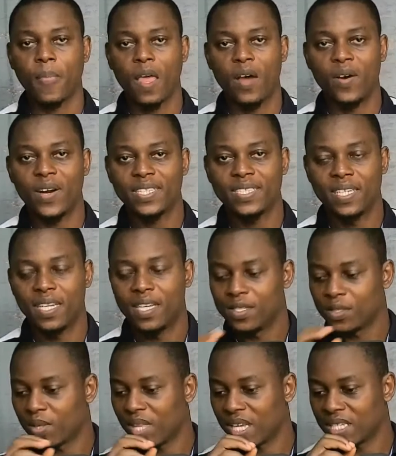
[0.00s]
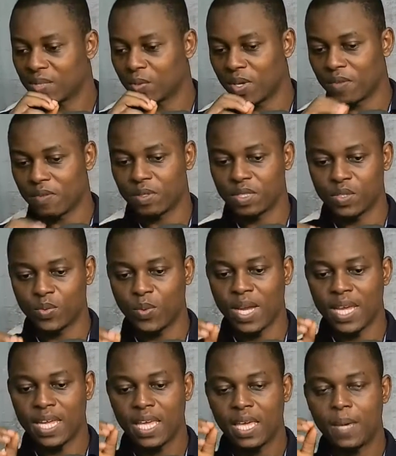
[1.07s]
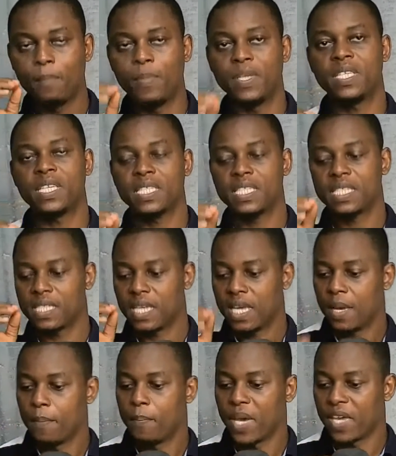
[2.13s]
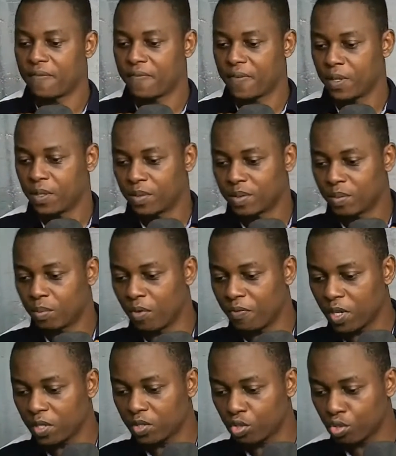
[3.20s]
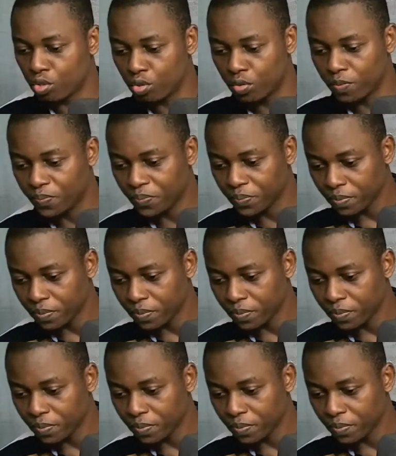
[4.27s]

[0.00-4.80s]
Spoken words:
All right. So that's one of the reasons why businesses may fail. Moving on to